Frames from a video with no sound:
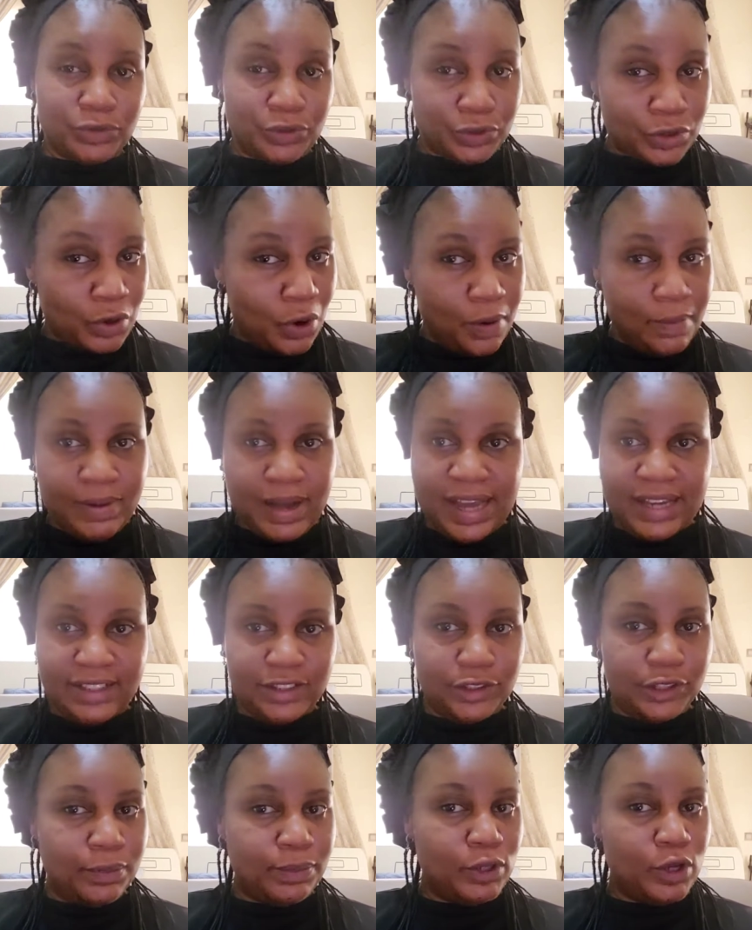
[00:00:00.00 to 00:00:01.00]

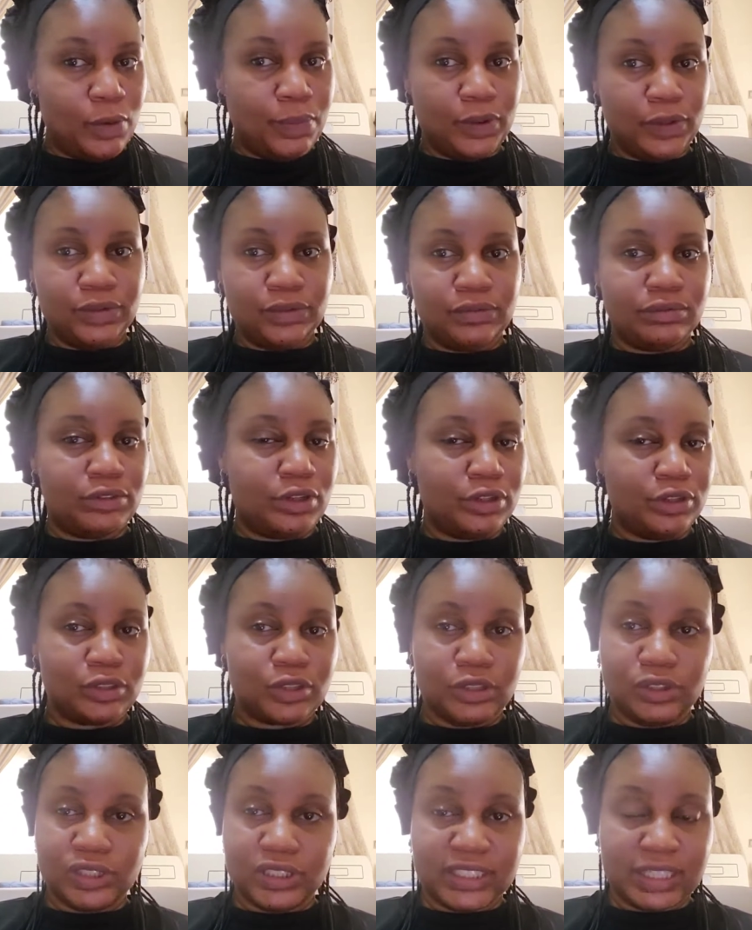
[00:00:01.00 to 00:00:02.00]
double up on
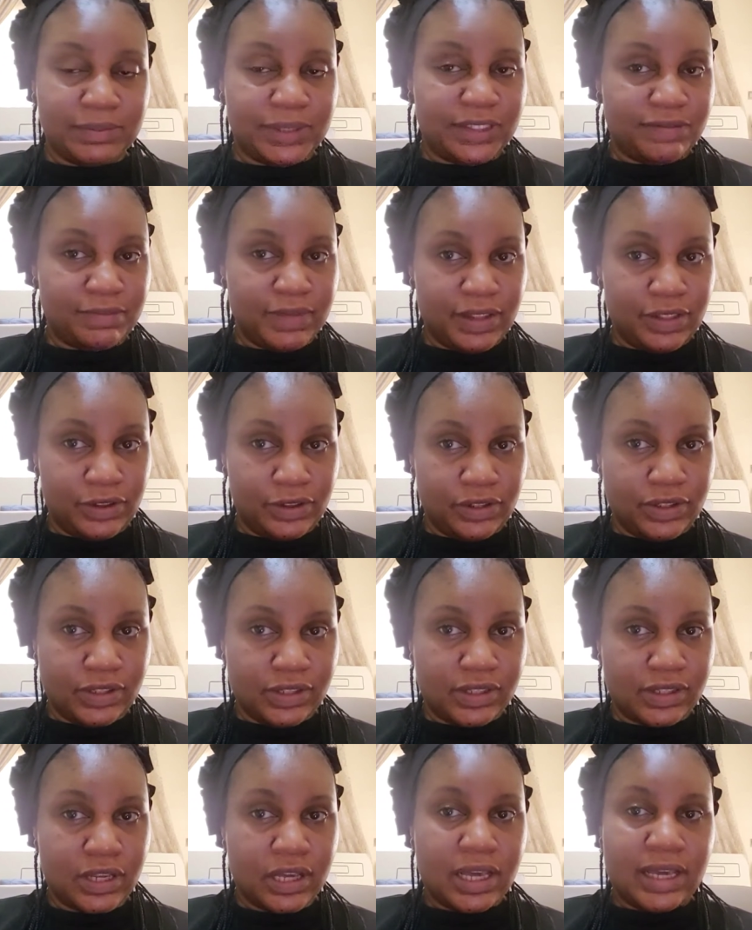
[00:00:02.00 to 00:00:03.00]
contraceptive
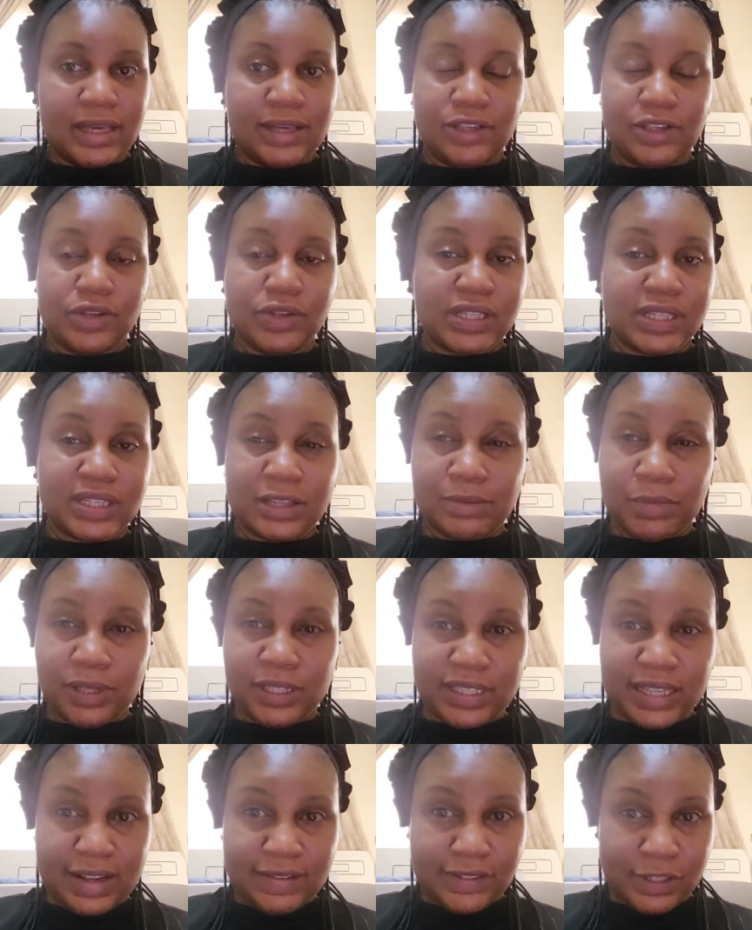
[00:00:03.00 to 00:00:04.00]
methods, using the
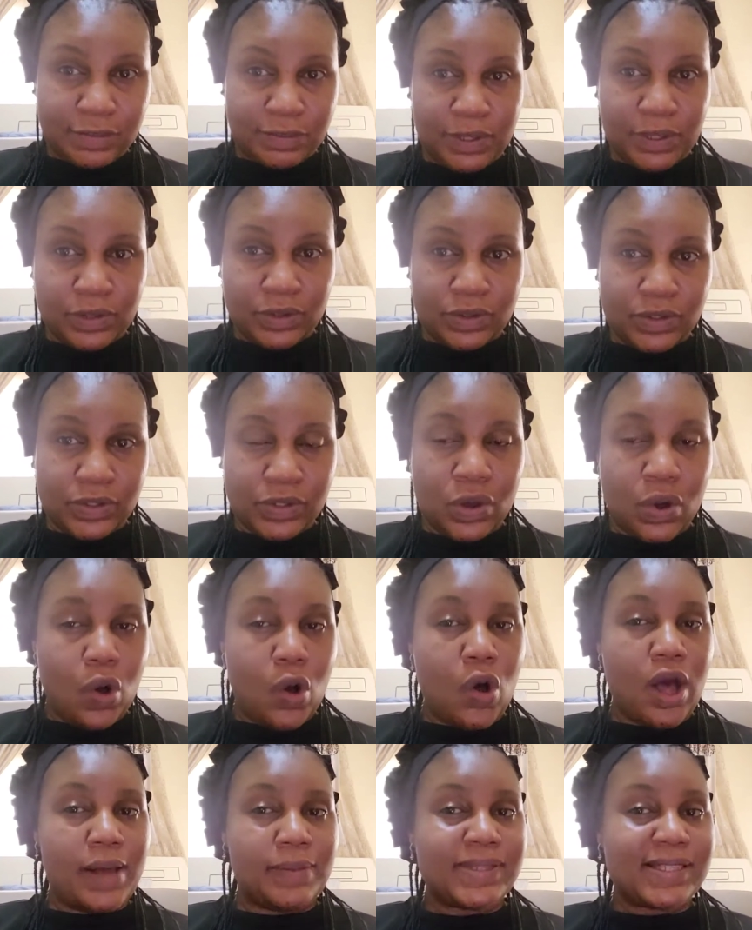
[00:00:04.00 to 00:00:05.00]
morning after pills,
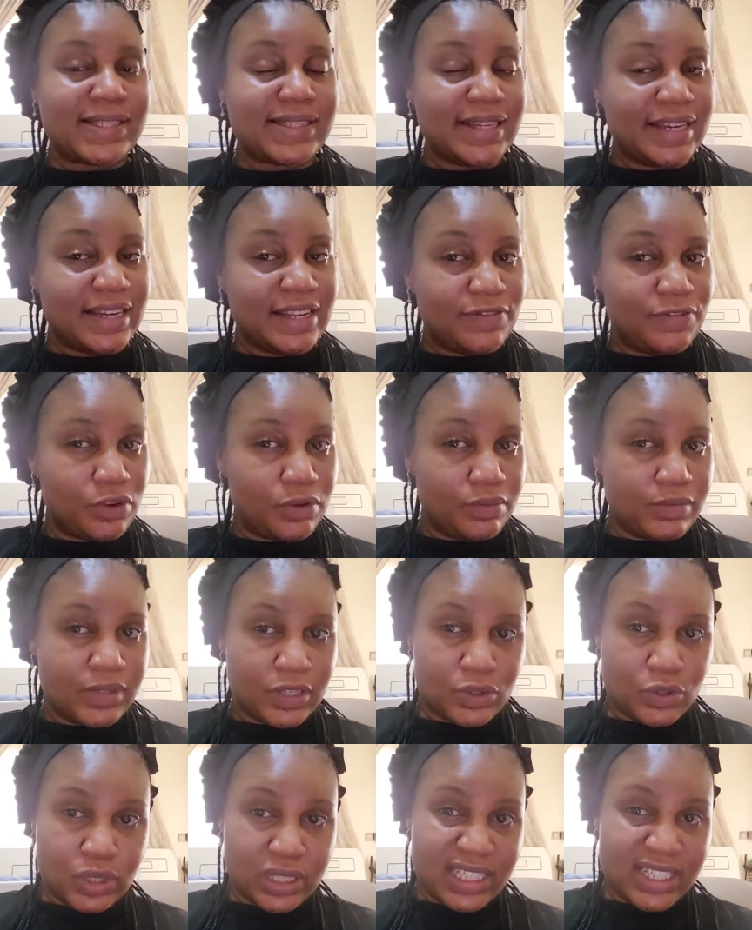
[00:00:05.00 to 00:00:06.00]
or abstaining from
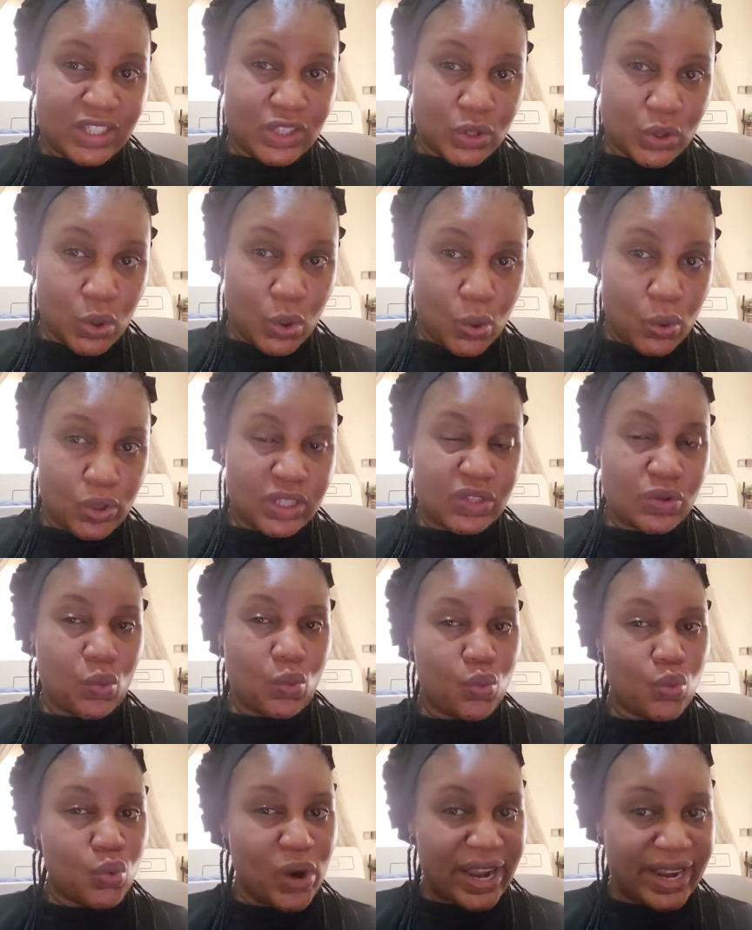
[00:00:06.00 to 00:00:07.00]
sexual intercourse
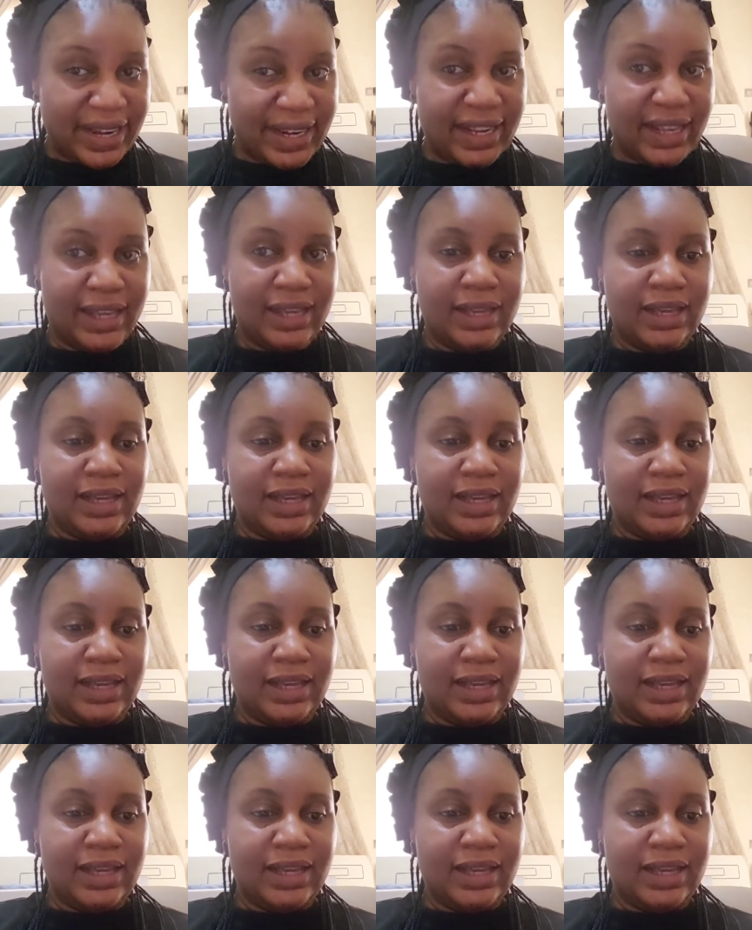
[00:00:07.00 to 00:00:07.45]
when